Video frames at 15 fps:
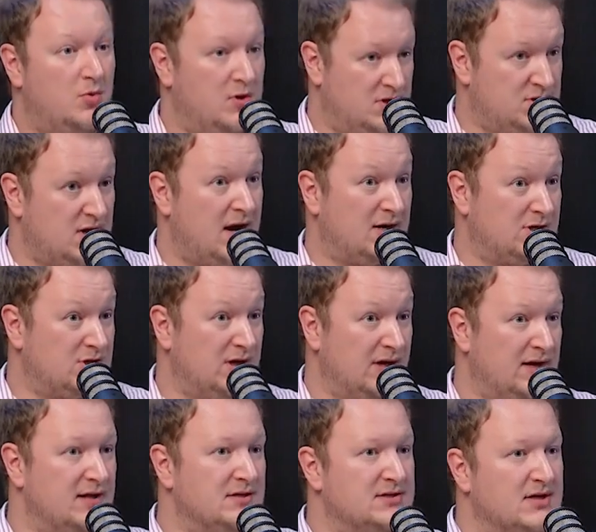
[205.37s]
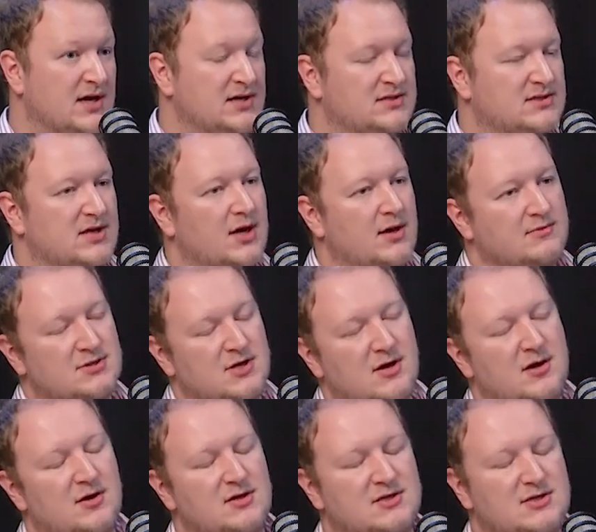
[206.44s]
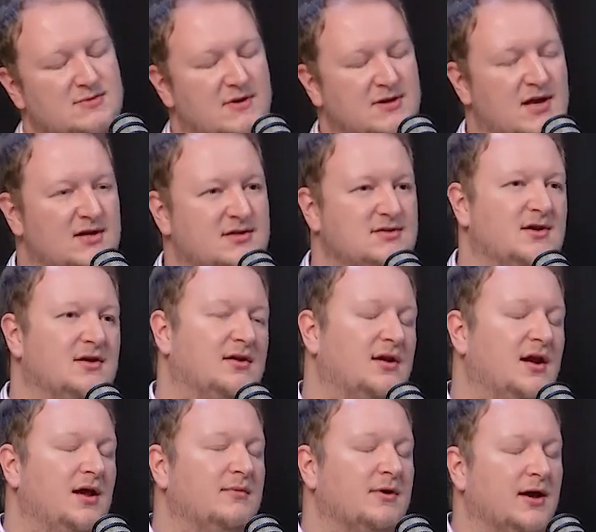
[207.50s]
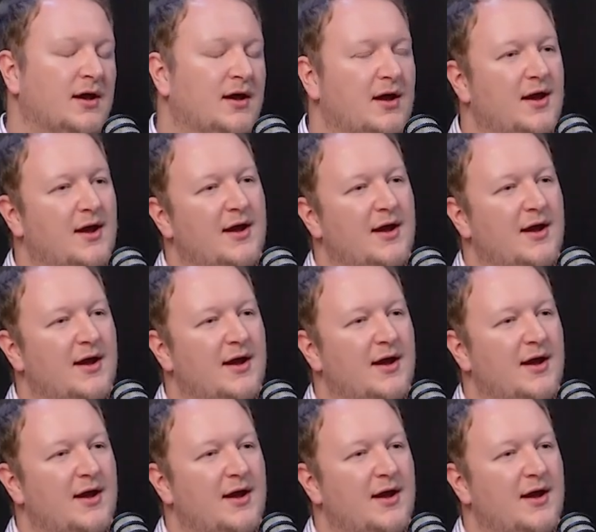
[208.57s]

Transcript: which actually, in today's terms, and I know this because my dad started claiming it,